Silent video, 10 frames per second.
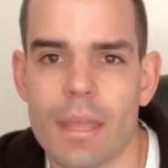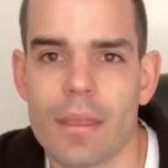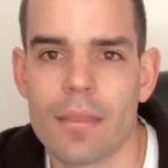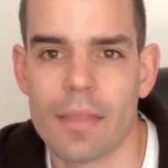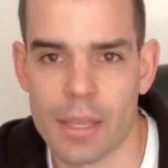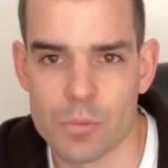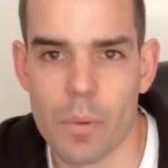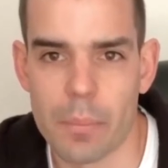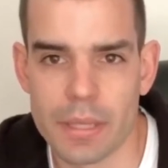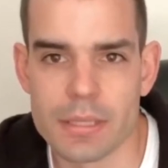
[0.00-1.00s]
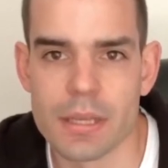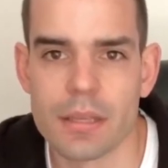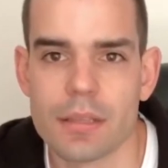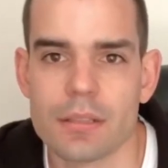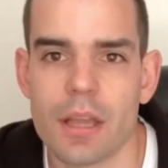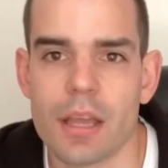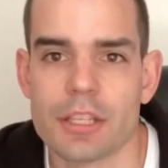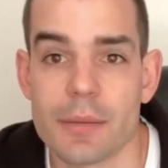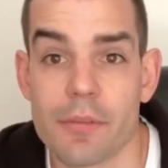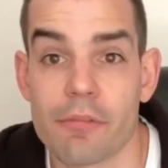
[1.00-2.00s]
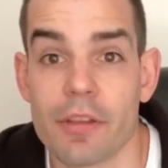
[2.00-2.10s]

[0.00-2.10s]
That's 1 Peter chapter 3 verse